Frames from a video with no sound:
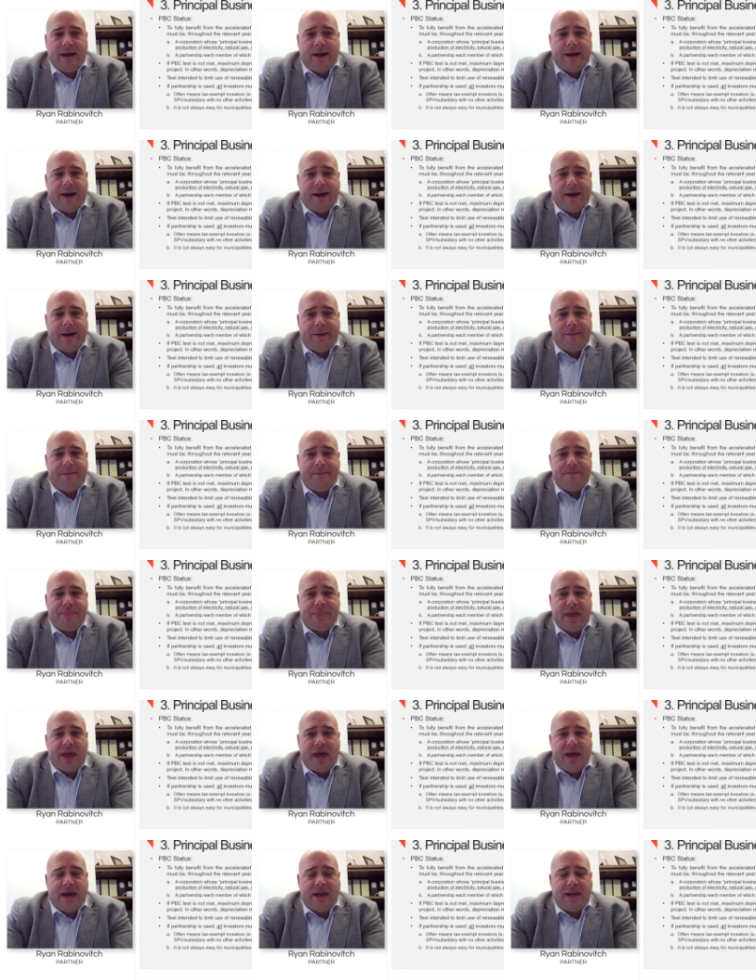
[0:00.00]

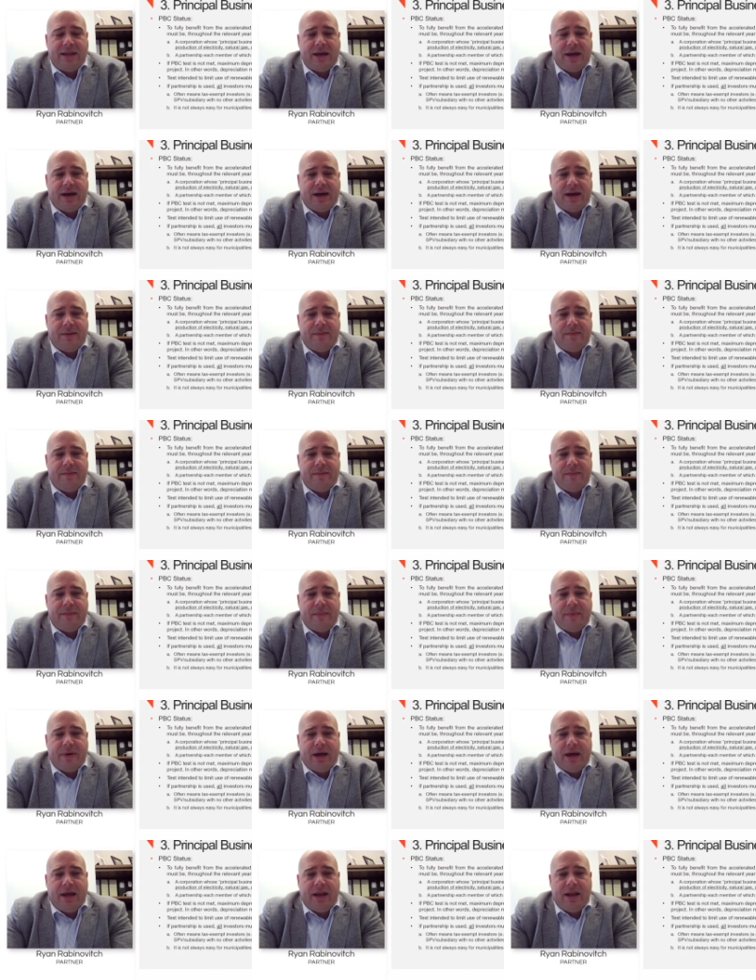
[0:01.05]
And
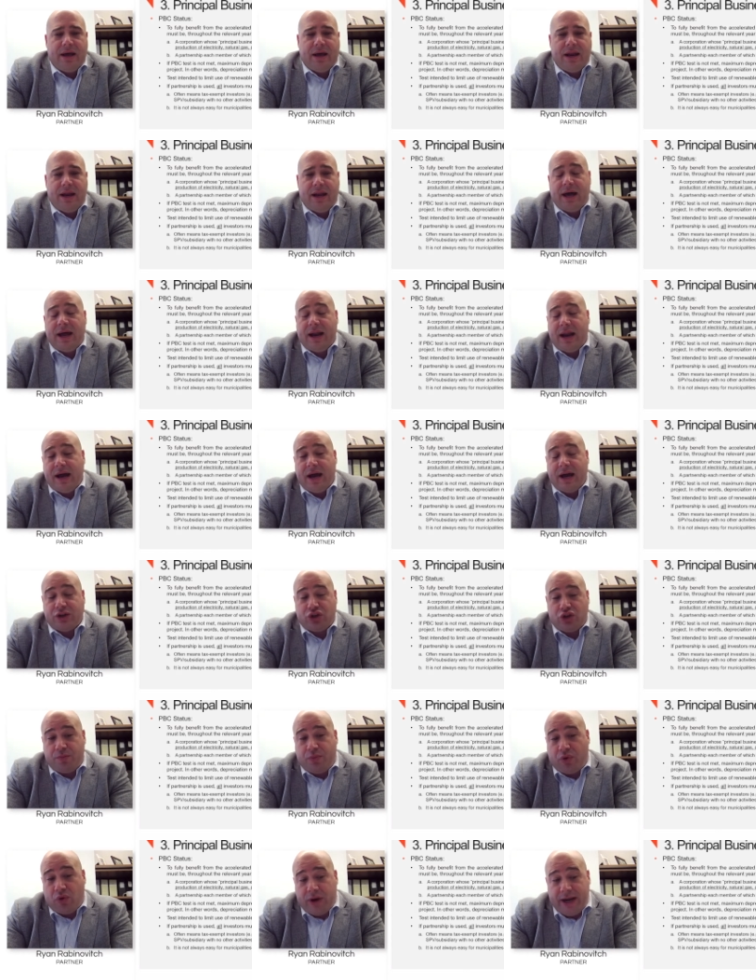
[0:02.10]
I
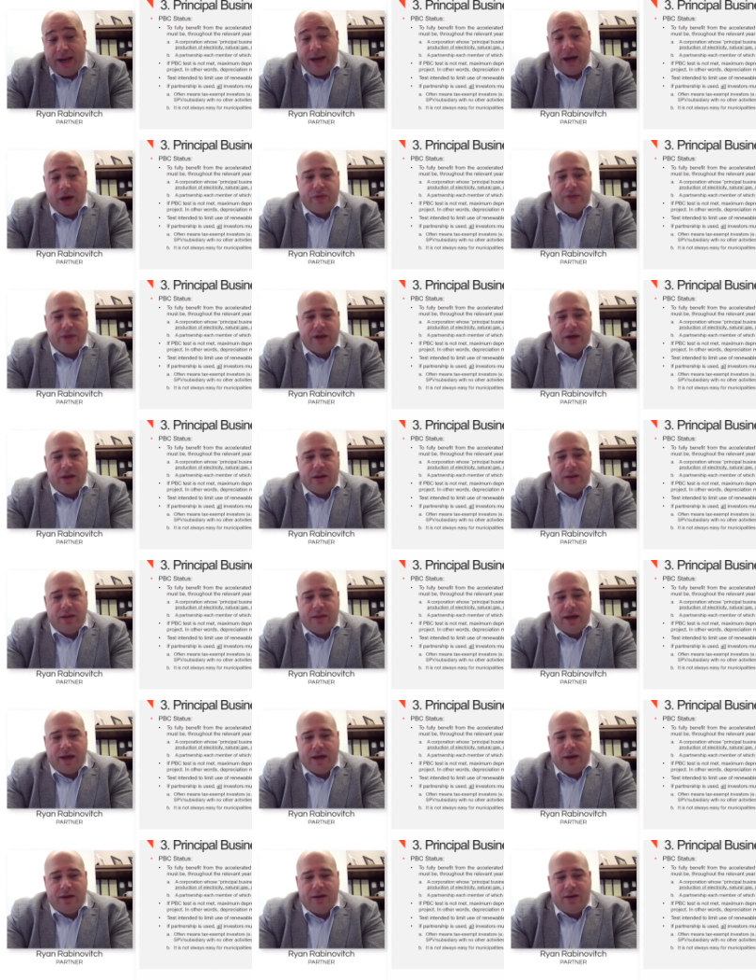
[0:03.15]
should point out
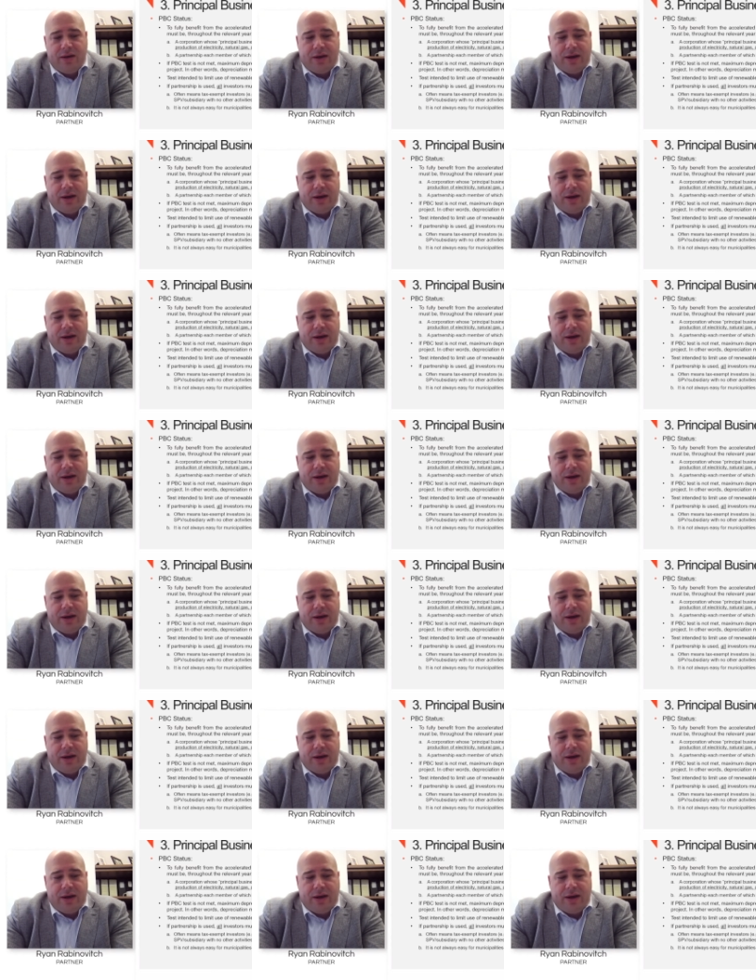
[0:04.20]
that